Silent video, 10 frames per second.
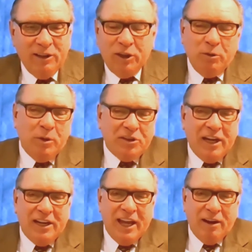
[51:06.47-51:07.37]
Look at we
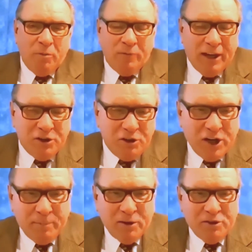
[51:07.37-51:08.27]
see in uh, Revelation
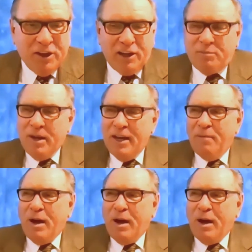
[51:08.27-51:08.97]
chapter 6